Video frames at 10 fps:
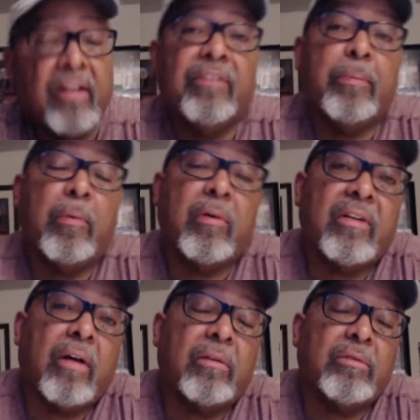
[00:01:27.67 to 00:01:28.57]
in support
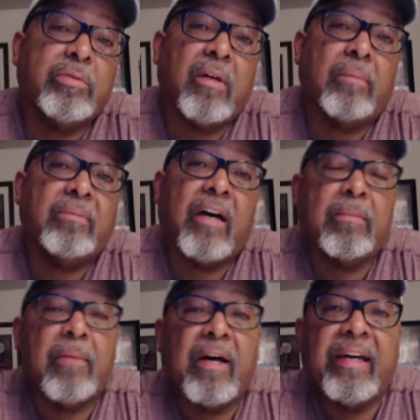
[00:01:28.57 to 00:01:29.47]
of Donald Trump
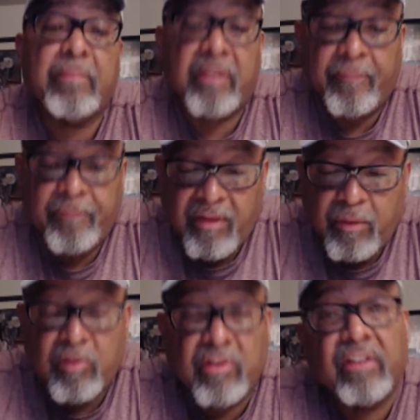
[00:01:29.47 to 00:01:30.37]
down in Miami.
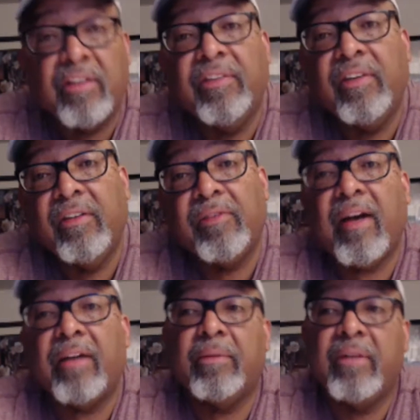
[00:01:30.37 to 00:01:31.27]
He worked at the cheese
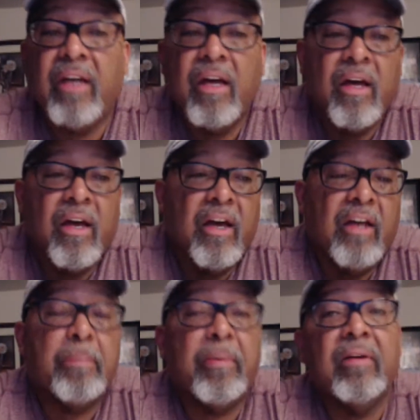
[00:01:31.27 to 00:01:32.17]
factory,
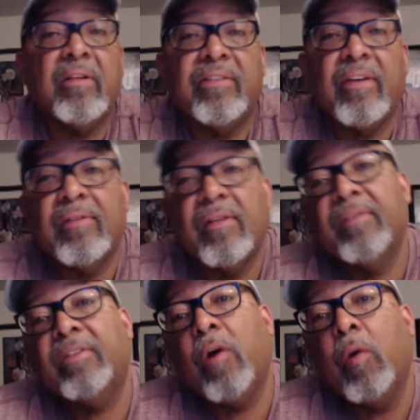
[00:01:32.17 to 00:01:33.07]
and apparently several
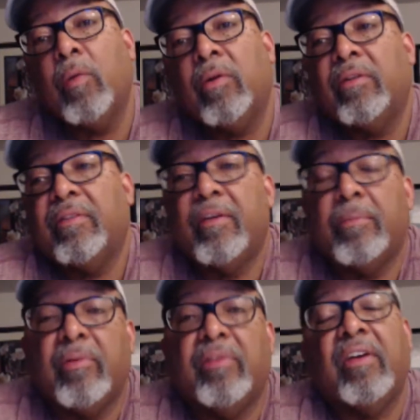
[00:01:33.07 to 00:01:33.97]
of his coworkers didn't
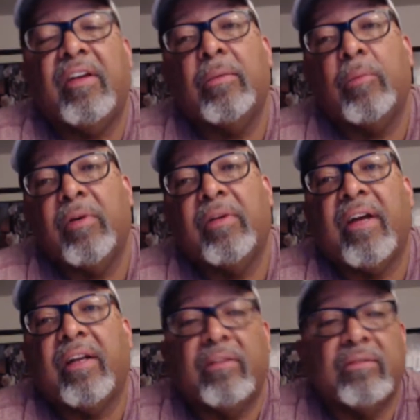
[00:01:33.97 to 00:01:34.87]
appreciate him wearing
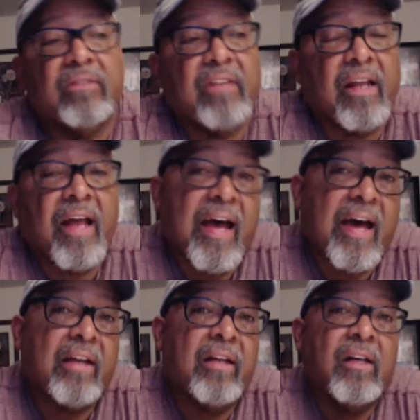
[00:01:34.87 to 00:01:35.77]
that
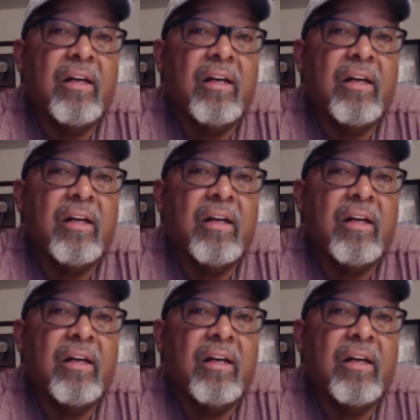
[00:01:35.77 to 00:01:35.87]
hat